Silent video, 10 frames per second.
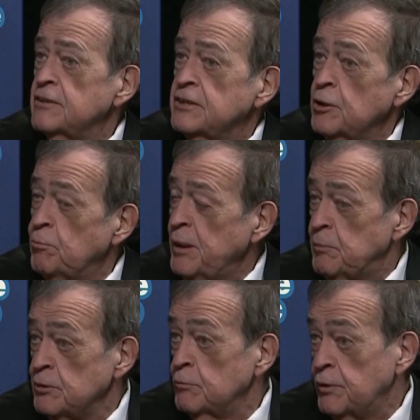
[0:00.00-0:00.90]
Some
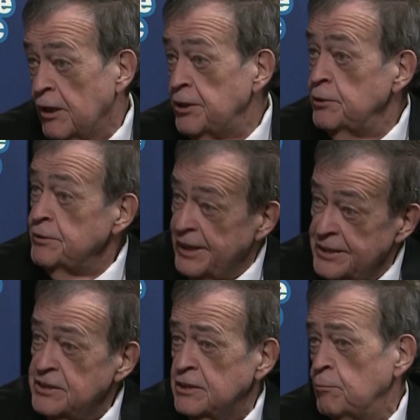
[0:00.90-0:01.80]
people would argue
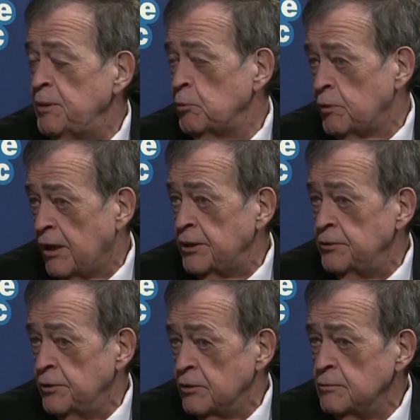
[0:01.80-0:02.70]
yes, some people would argue
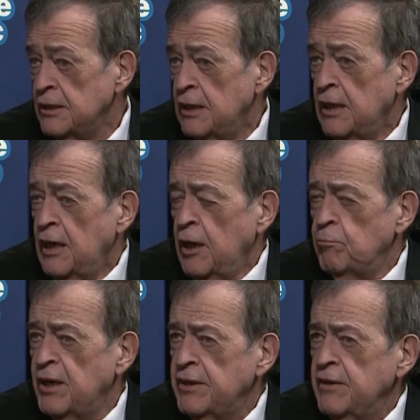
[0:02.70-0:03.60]
no.
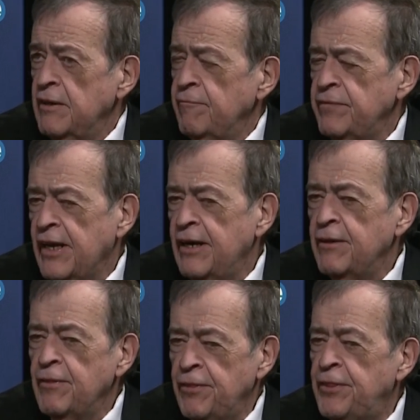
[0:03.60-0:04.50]
But
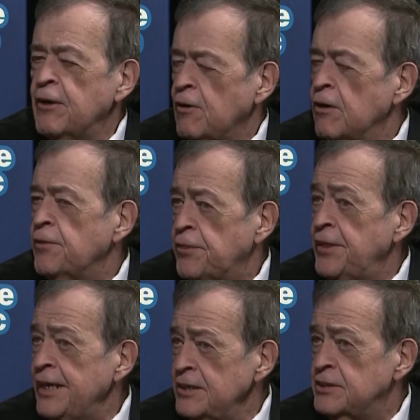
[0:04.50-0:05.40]
there are
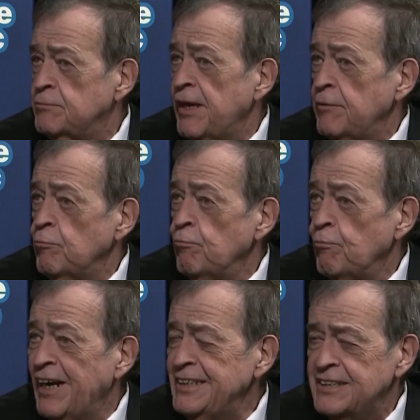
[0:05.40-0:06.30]
things that
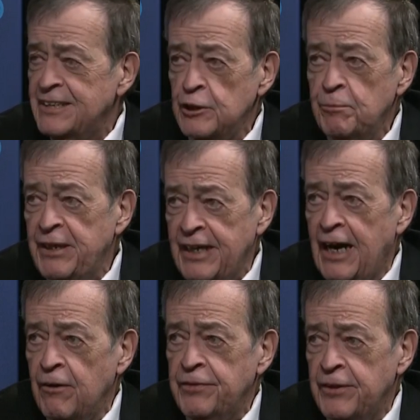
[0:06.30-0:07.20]
might still be
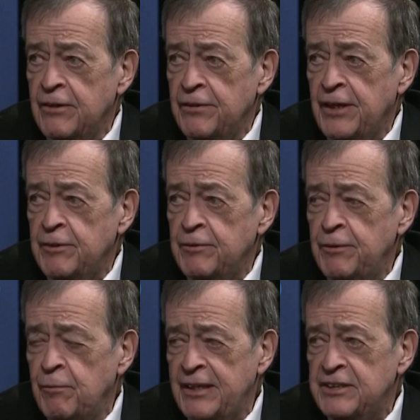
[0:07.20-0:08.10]
out there that
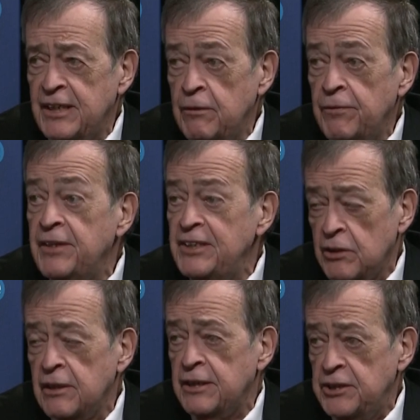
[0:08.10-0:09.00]
you might say, these
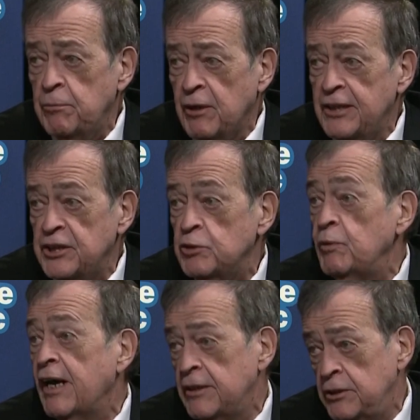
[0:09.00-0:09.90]
are legacy projects,
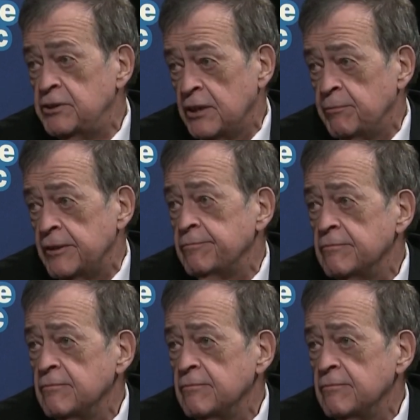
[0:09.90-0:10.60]
we ought to do something.